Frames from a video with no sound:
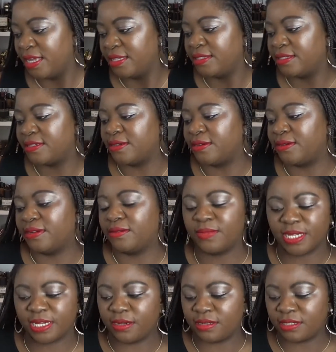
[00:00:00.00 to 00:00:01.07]
So oh
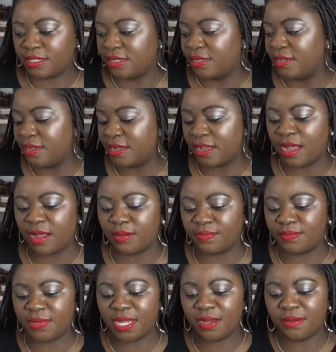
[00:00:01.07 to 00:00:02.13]
my gosh,
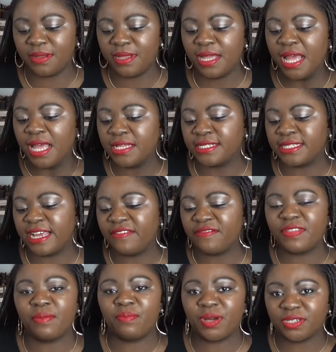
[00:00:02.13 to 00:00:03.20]
no,
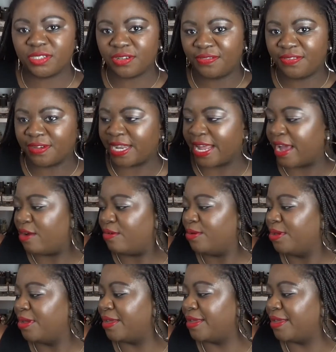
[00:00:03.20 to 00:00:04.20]
save the bottle for now.